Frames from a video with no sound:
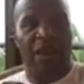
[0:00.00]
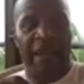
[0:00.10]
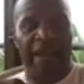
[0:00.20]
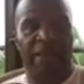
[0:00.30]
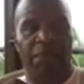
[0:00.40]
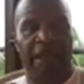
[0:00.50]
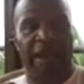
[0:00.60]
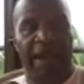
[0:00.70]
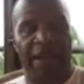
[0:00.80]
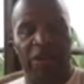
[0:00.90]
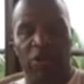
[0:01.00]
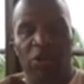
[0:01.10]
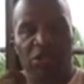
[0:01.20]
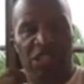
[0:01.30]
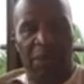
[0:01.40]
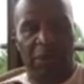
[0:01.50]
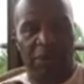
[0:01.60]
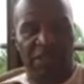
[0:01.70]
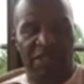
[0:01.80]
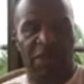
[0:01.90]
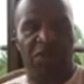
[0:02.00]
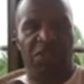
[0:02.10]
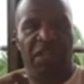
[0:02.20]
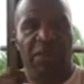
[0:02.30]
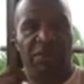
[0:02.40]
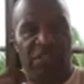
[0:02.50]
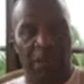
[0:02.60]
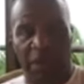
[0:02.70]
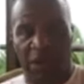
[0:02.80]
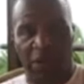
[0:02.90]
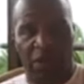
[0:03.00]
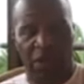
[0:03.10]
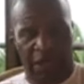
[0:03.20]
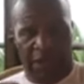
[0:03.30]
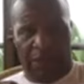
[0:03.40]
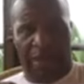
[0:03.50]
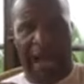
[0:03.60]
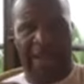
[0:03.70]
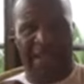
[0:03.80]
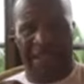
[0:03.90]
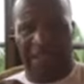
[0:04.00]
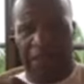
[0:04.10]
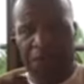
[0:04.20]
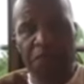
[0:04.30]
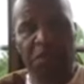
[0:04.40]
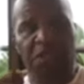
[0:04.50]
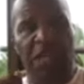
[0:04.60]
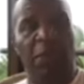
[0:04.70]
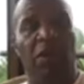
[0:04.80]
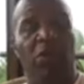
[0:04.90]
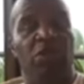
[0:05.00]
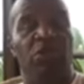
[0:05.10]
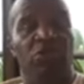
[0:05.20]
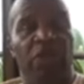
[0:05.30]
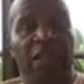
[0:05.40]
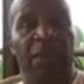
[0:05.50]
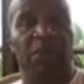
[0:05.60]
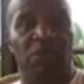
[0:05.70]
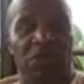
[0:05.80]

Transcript: hating, player hating you, who are stepping on your self esteem, stepping on your identity, stepping on your dreams, who's